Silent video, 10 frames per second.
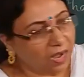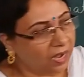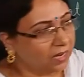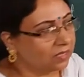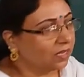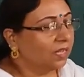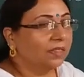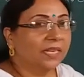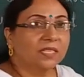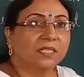heart
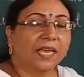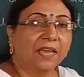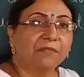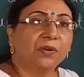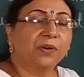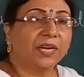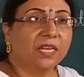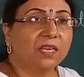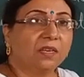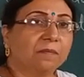that is ever
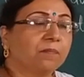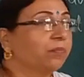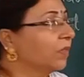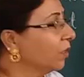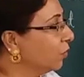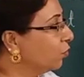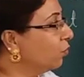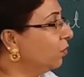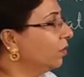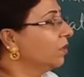ready
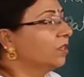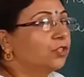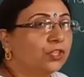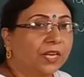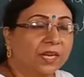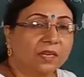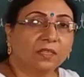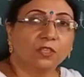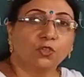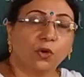to
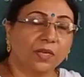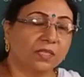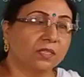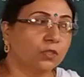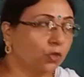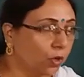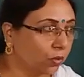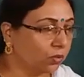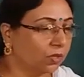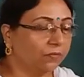share the joys and
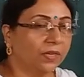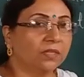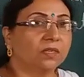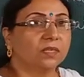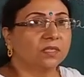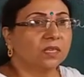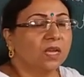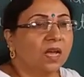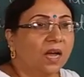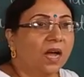sorrows of others,
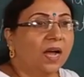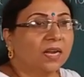a